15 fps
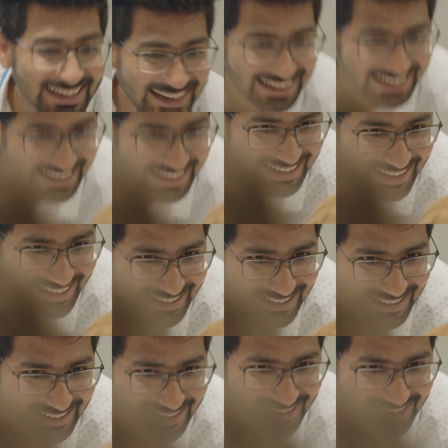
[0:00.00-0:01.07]
This
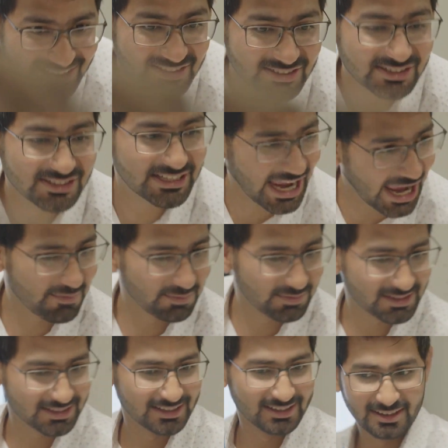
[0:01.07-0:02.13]
particular structure of the
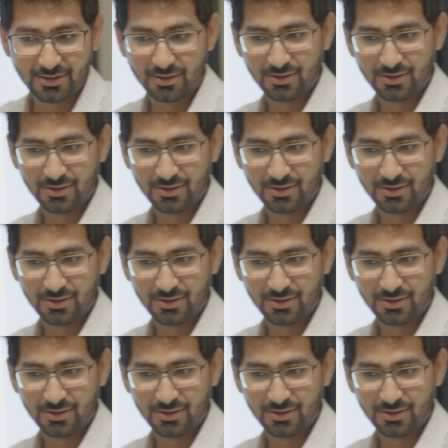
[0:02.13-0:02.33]
lesson